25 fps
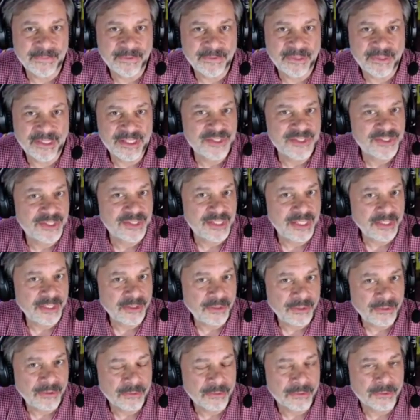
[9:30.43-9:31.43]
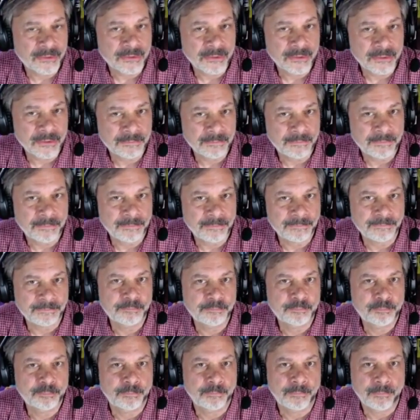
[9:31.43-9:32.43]
this year or
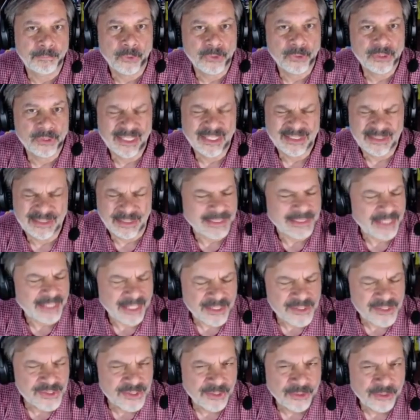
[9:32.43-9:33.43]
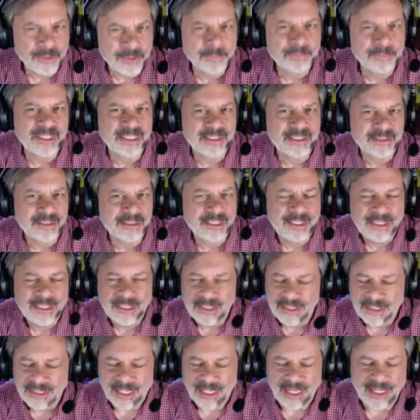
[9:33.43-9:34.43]
more likely next year, but
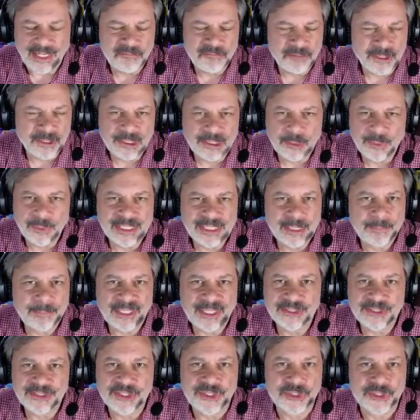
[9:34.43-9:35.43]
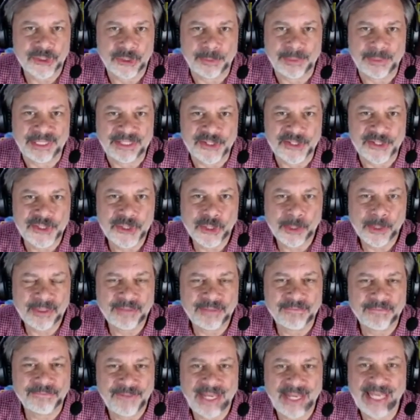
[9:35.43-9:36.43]
I really want to get back to Germany. The
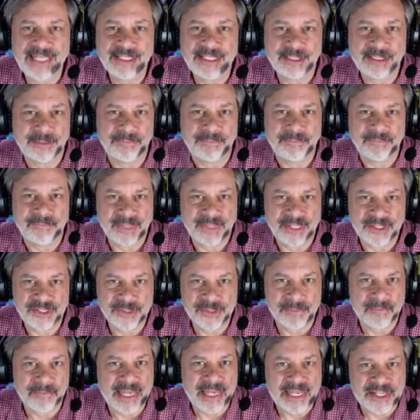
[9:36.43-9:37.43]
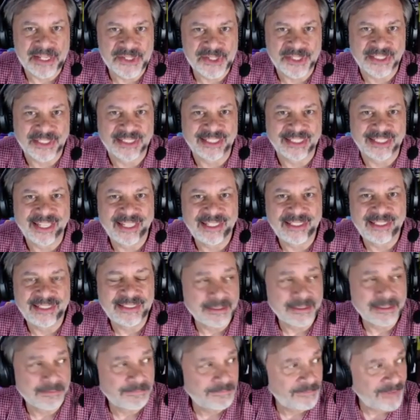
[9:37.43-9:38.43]
German fandom is amazing, and
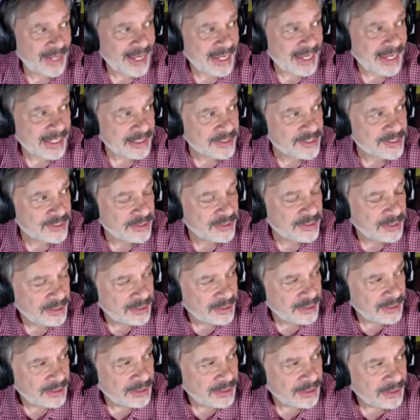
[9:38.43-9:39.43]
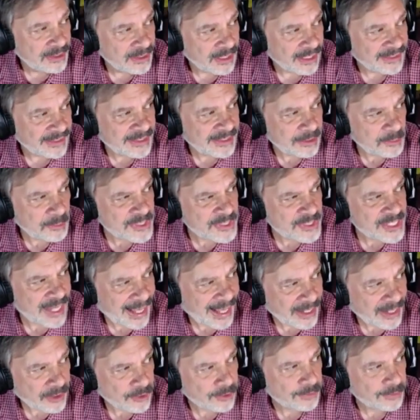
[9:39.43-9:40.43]
in fact, I think it was
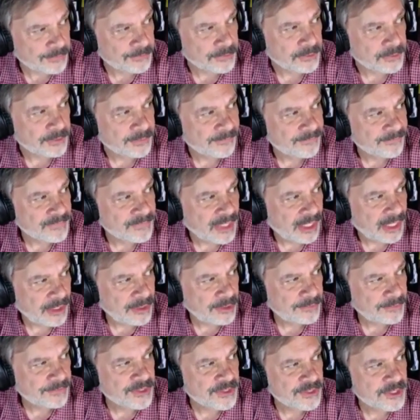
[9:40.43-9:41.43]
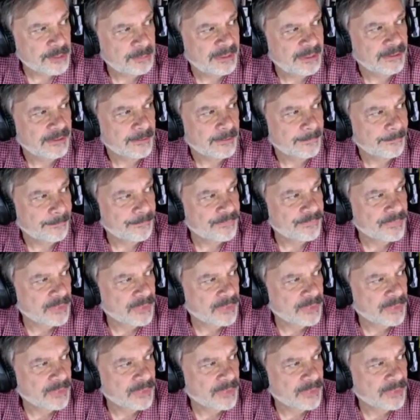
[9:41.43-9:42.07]
Hanover Spiel